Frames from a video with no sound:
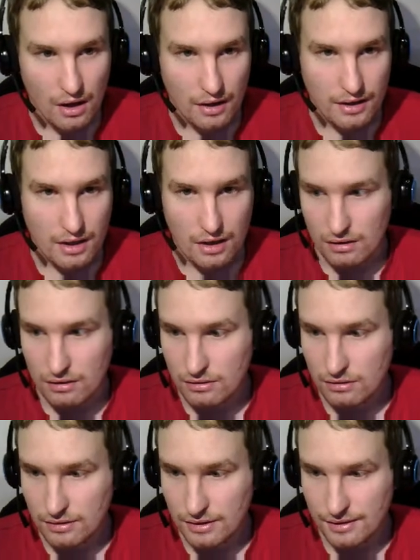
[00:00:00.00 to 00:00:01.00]
Yeah,
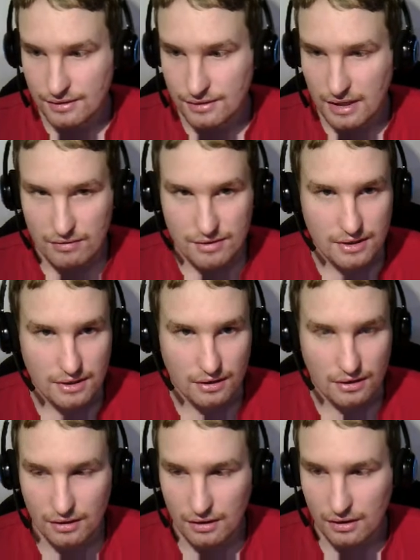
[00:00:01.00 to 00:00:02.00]
this is everything.
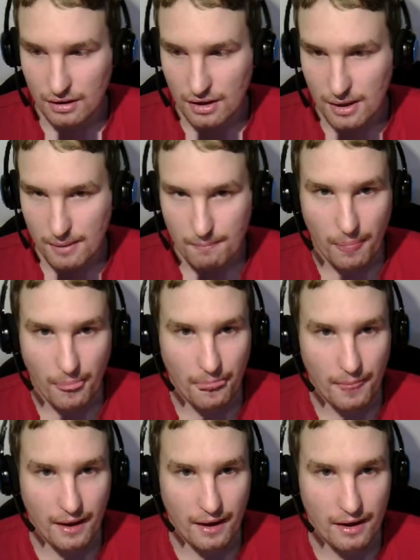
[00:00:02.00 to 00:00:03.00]

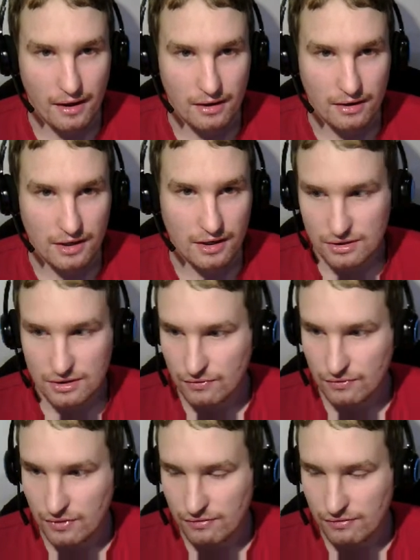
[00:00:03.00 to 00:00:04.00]
I can just
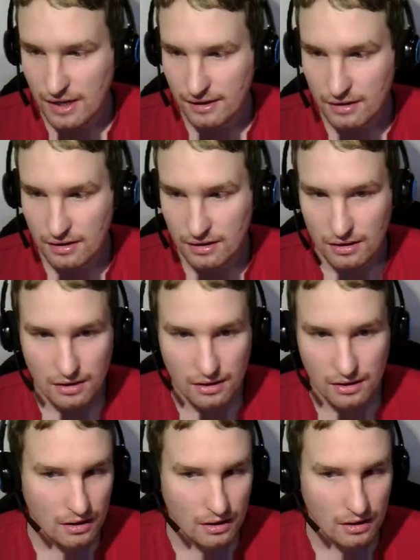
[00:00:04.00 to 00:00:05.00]
for fun
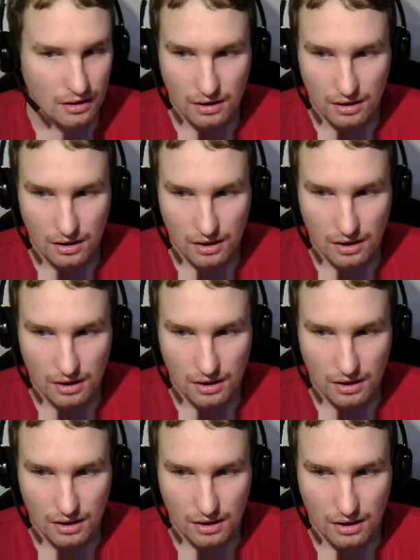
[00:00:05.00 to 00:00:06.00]

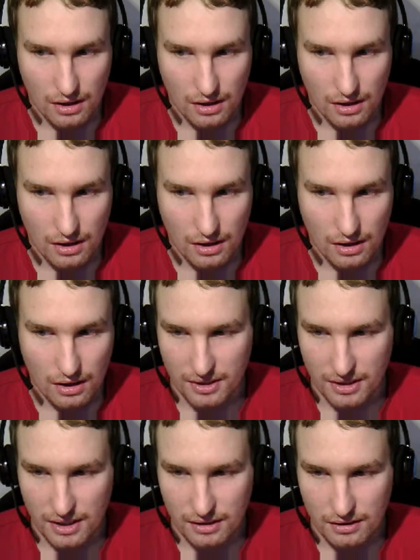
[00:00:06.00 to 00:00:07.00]
start the program
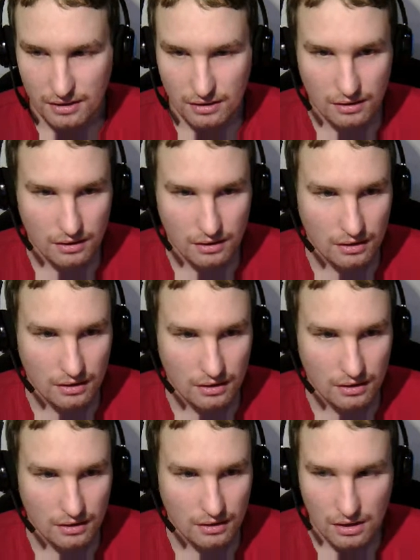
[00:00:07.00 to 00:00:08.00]
again,
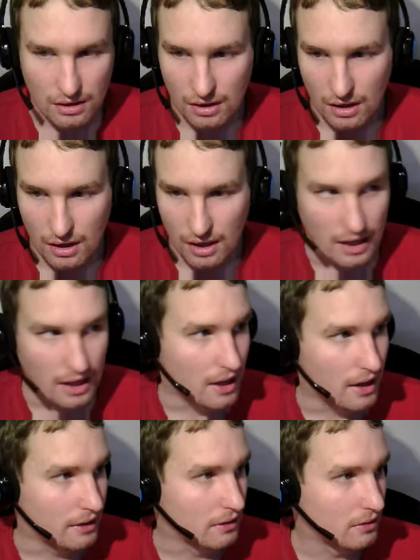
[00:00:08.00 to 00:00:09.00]

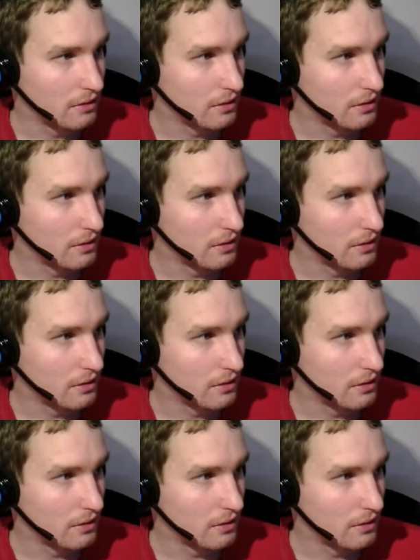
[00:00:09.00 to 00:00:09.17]
and